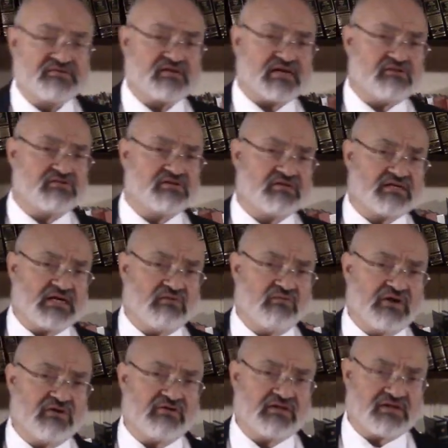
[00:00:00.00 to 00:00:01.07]
They used to say
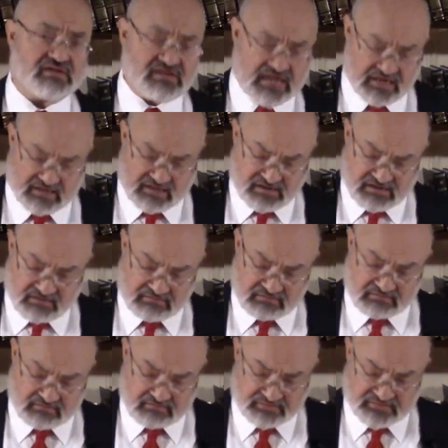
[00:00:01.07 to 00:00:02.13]
we are the descendants
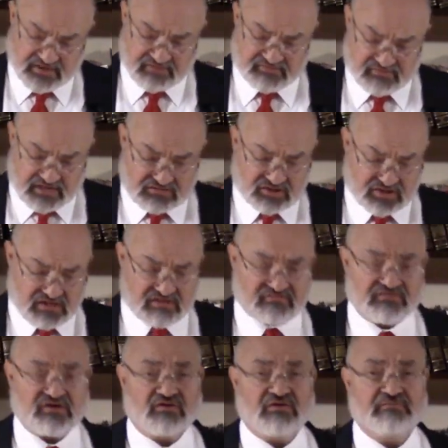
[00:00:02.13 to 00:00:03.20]
of the refugees
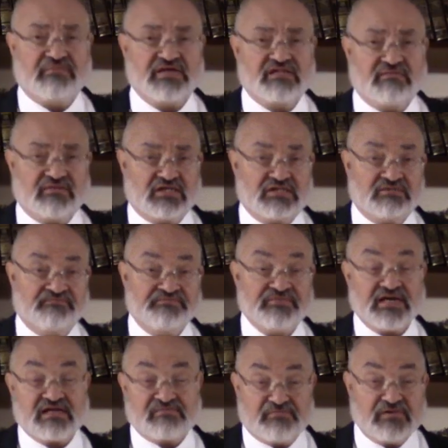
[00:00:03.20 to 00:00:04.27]
from the Korban Beis Hamikdash.
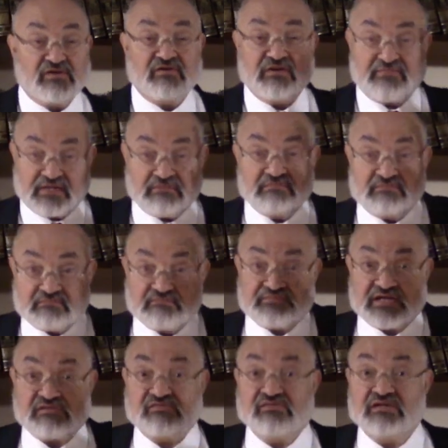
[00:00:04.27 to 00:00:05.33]
That's baloney, but
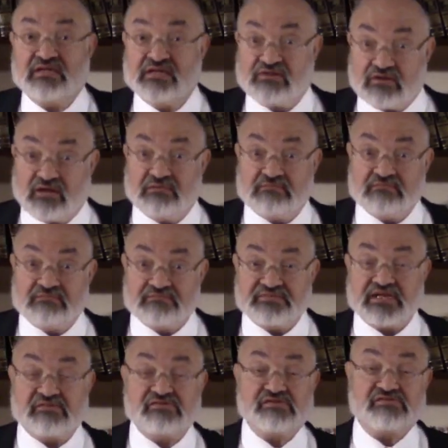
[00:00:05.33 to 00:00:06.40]
that's what they thought.
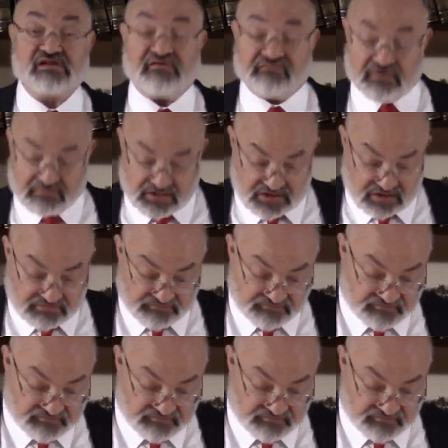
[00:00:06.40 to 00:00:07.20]
That was their self-image.